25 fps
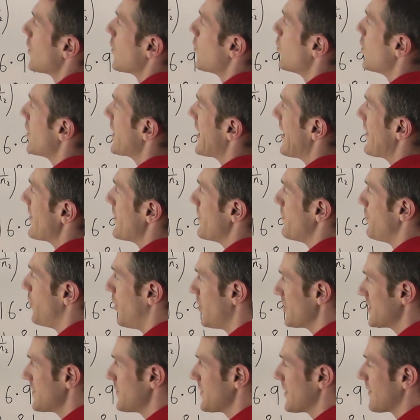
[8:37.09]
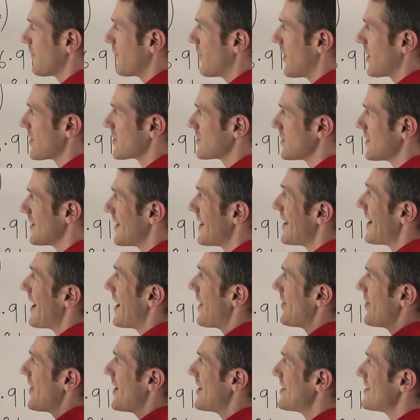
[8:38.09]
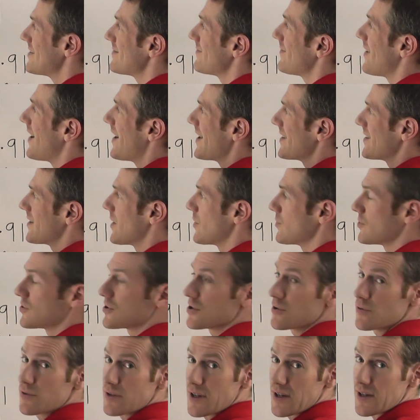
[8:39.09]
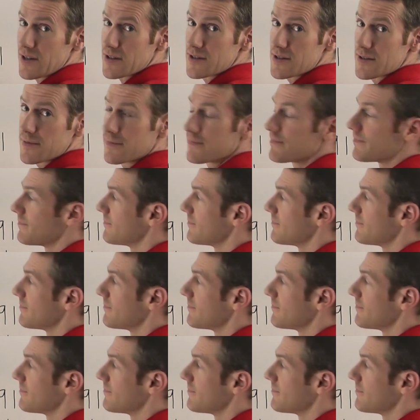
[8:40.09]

work out the bottom of the fraction, and then divide those two things.